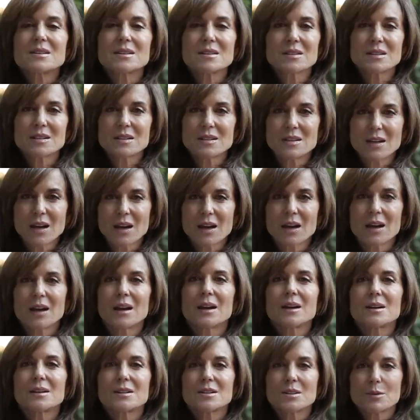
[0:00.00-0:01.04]
in
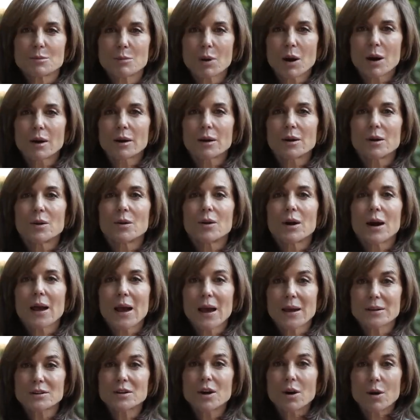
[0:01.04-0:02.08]
today, tomorrow,
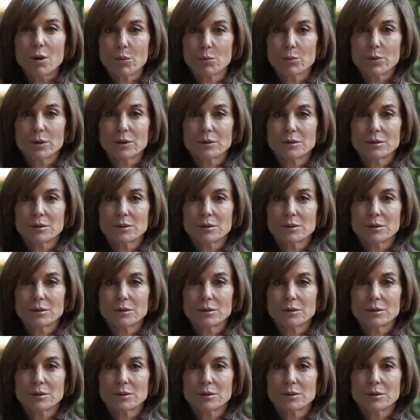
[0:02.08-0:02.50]
and hope.